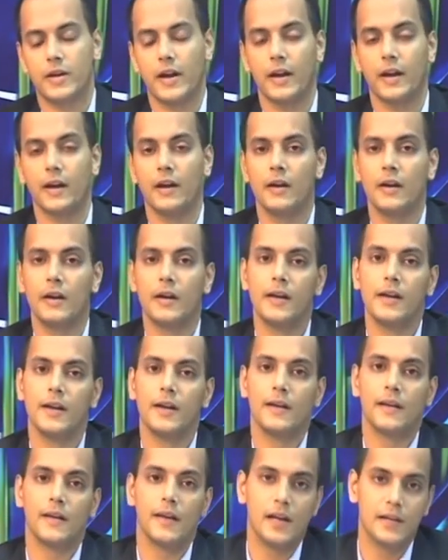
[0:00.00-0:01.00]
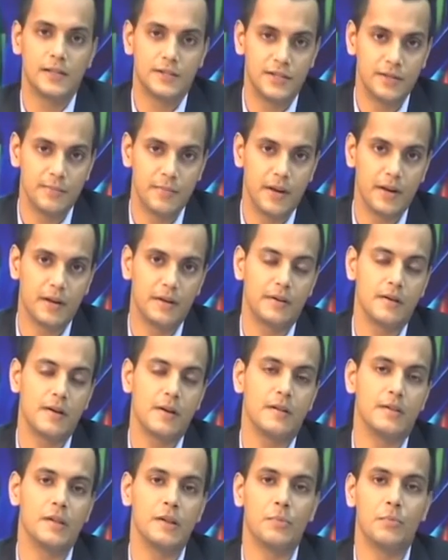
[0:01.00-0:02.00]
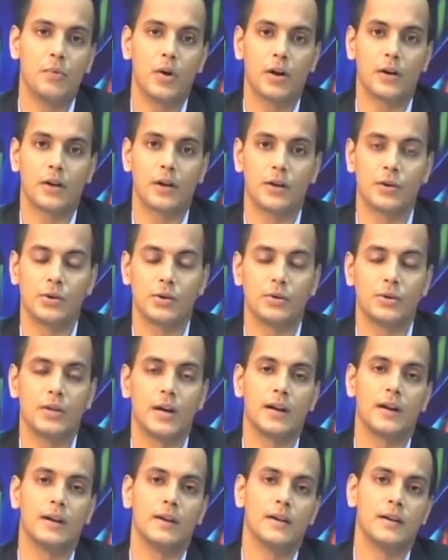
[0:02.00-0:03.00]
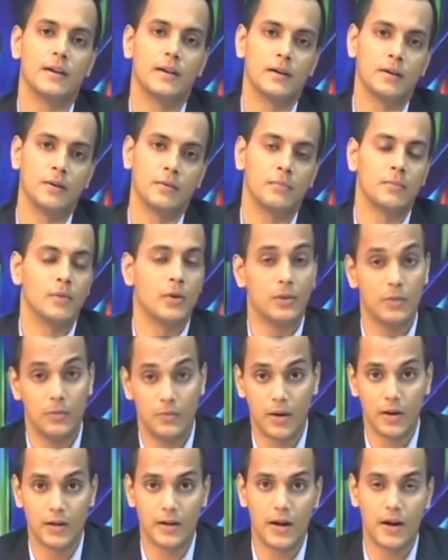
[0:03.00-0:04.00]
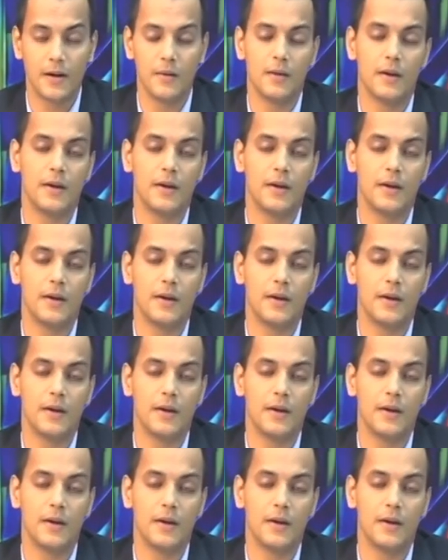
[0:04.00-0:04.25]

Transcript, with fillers: So, C L here is lift divided by half rho V m square into C